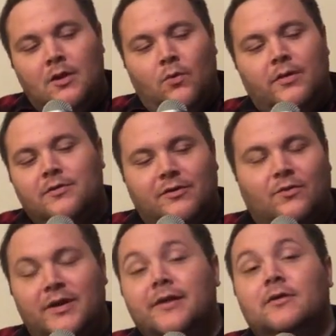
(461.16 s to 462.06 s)
whether they're
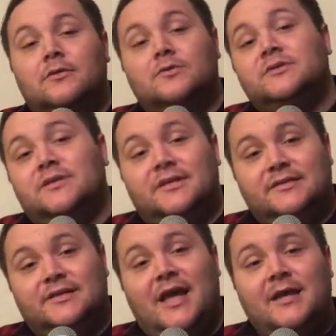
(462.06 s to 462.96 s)
winning or losing
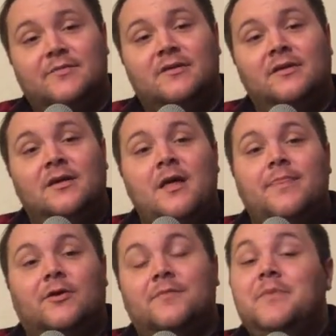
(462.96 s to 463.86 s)
these games,
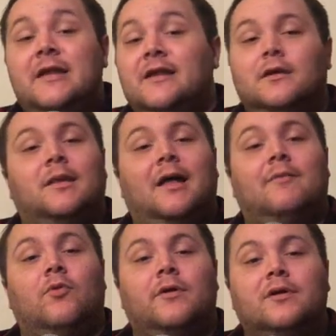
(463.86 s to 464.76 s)
they're competing a lot more.